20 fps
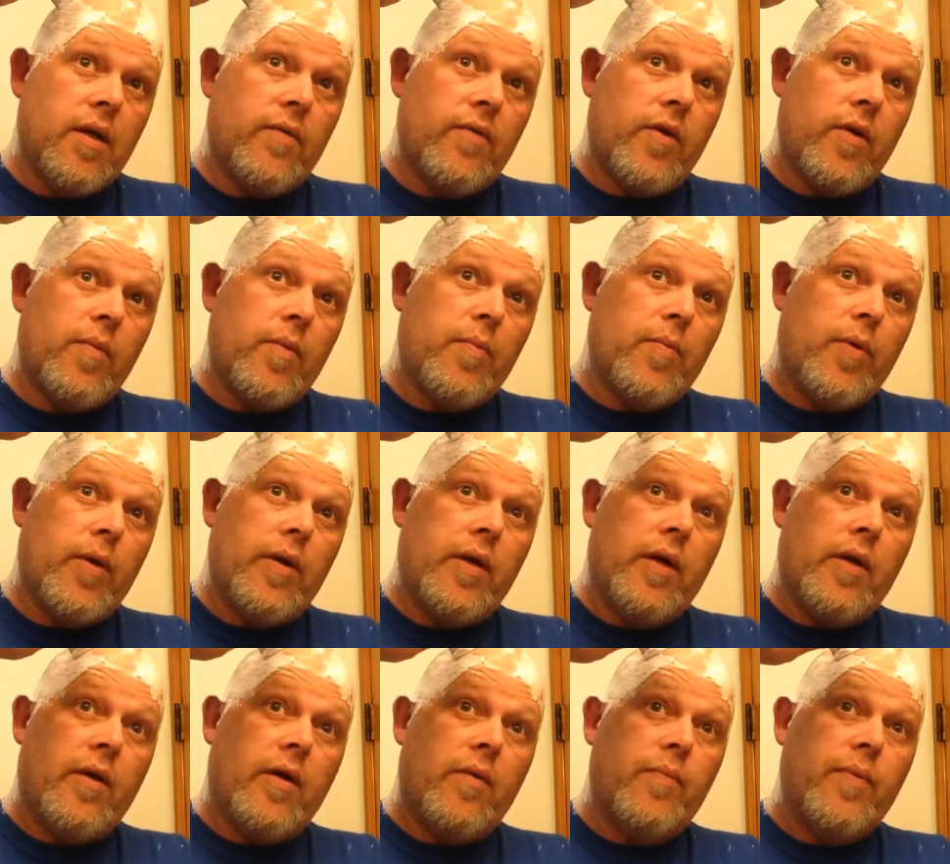I've only been
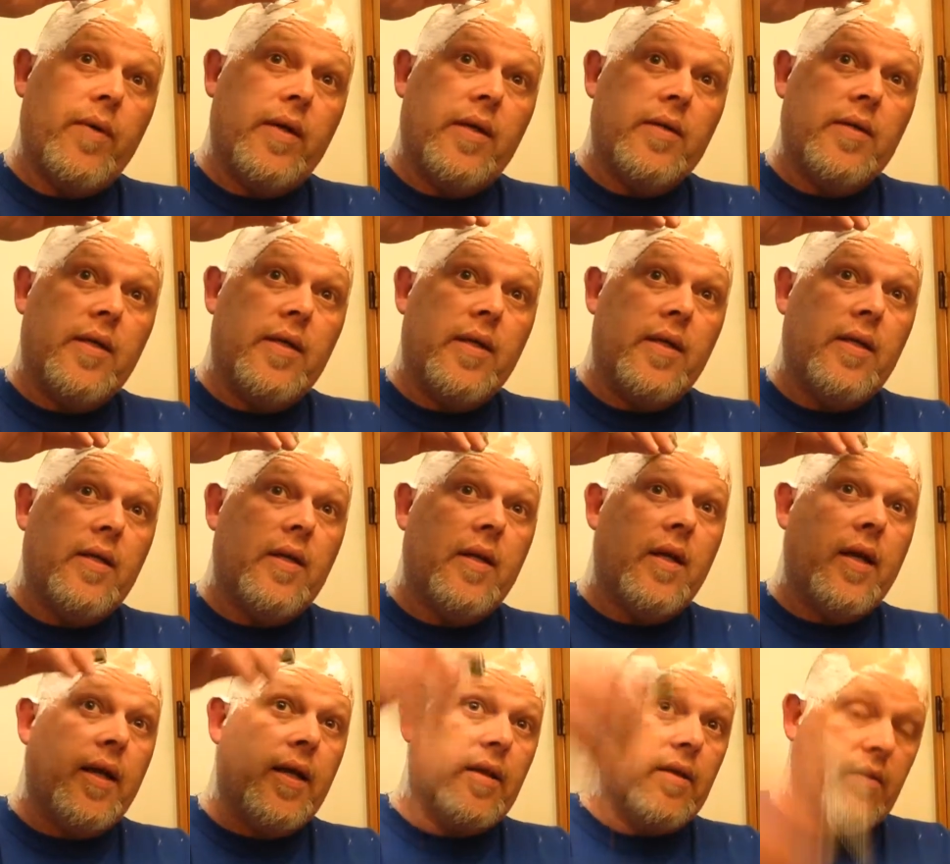putting it off because I didn't
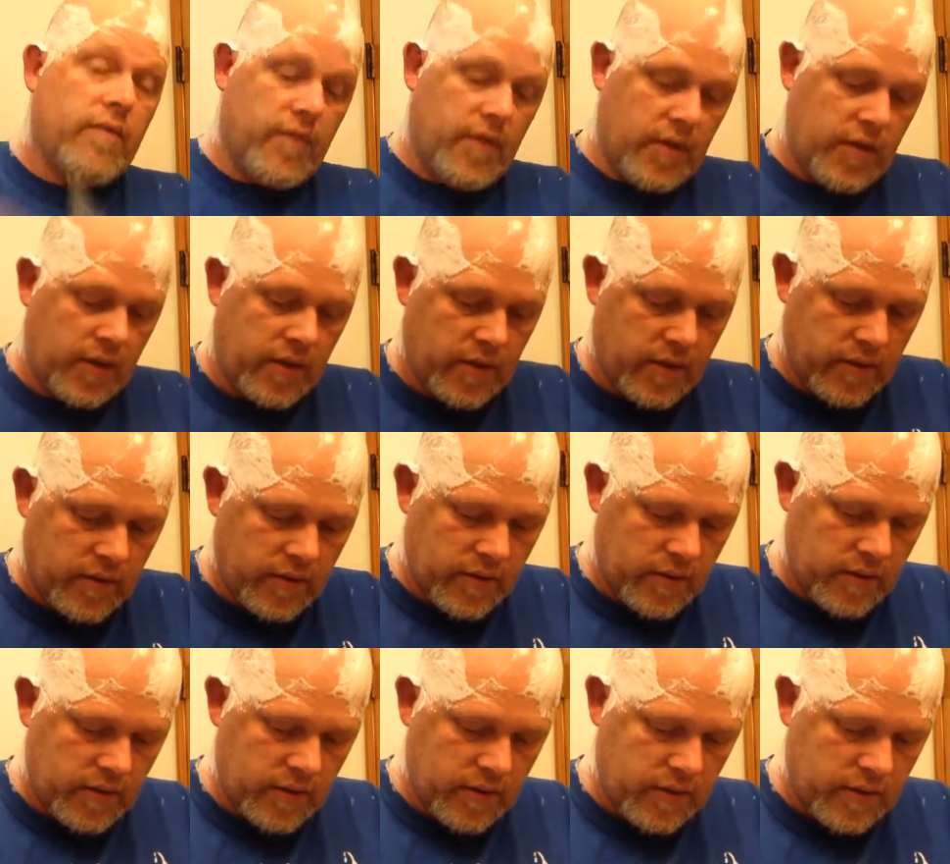like the videos,
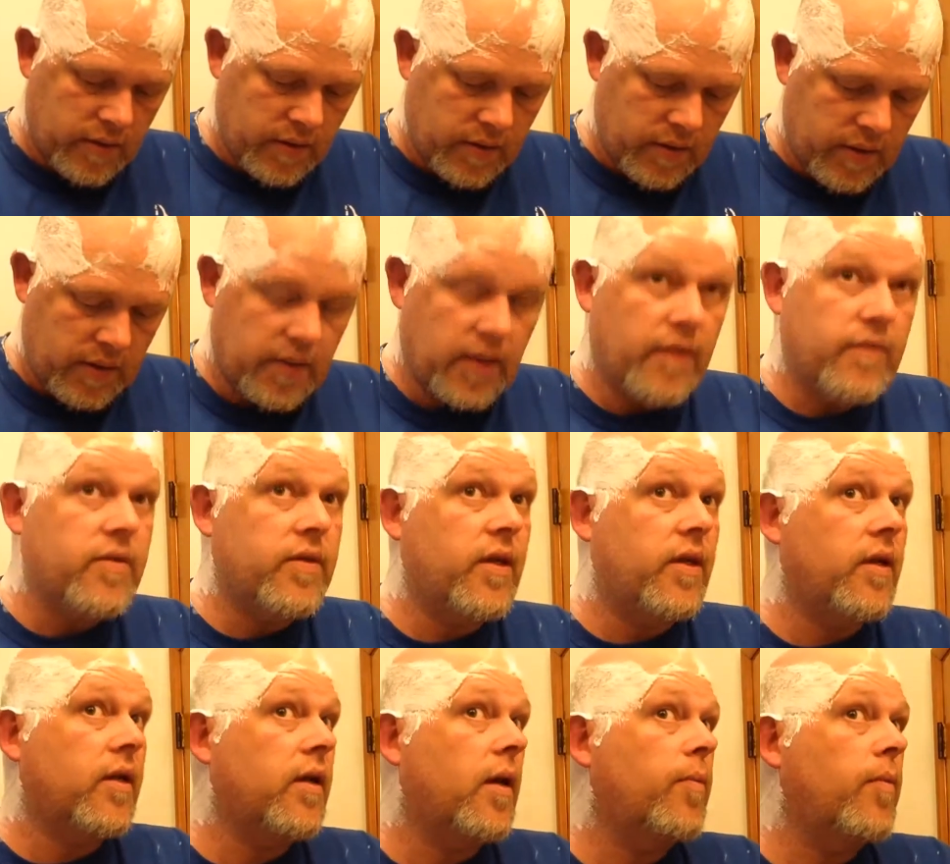as I've
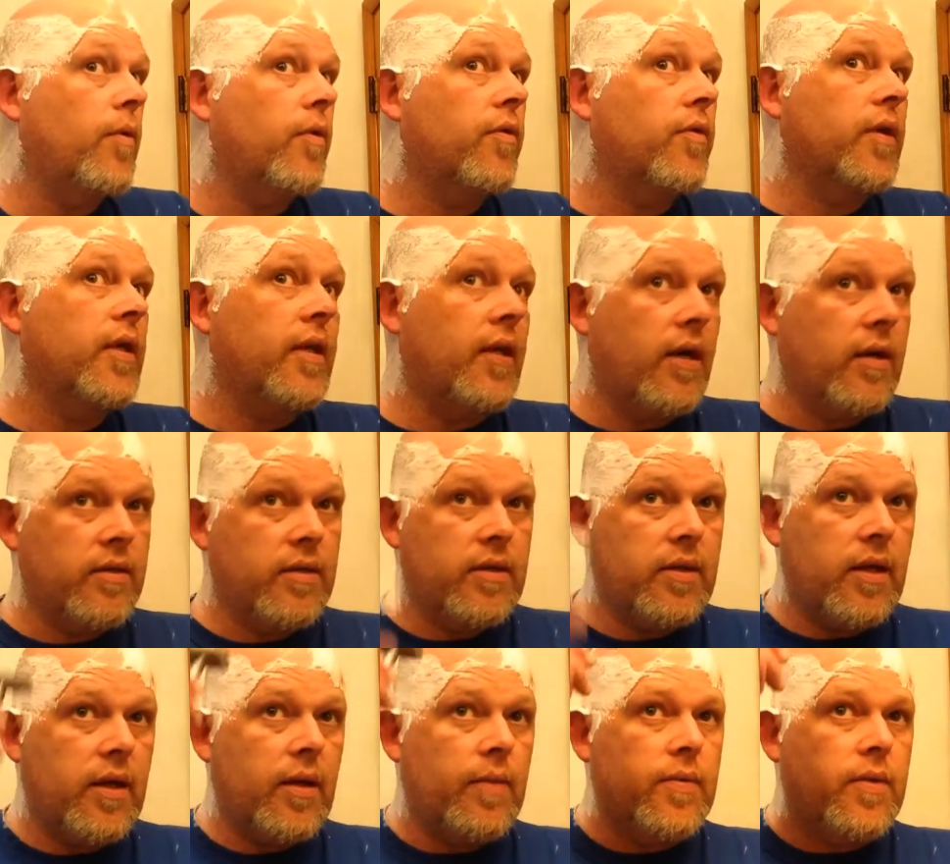said a couple, 3,000
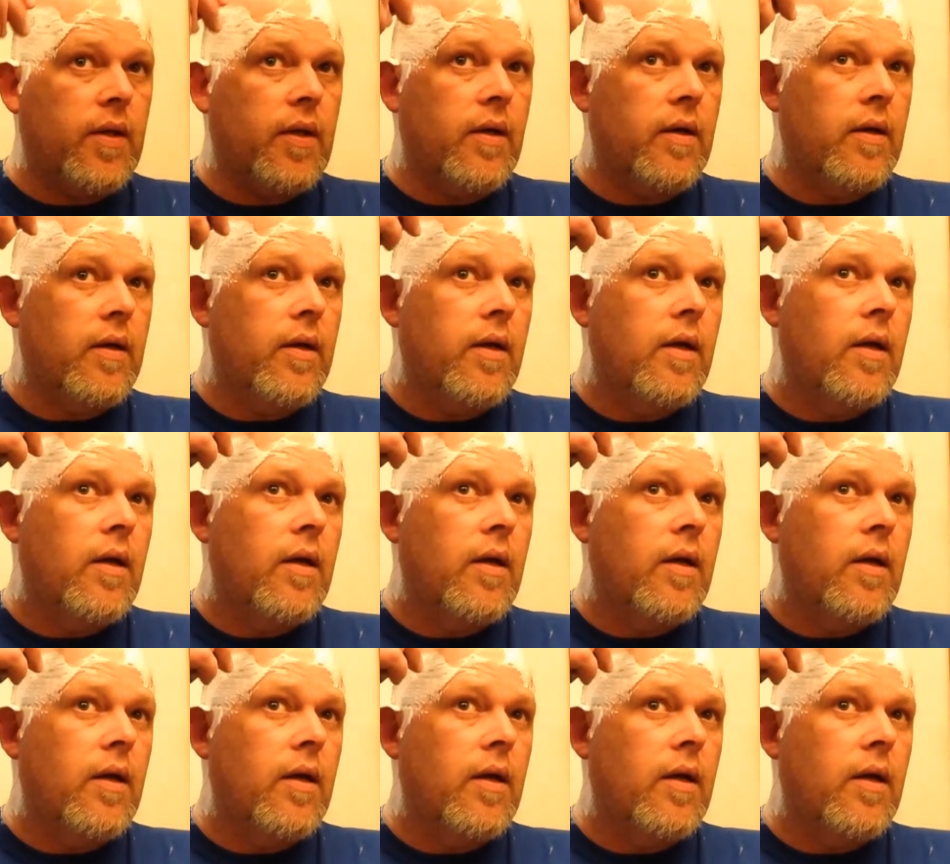times now.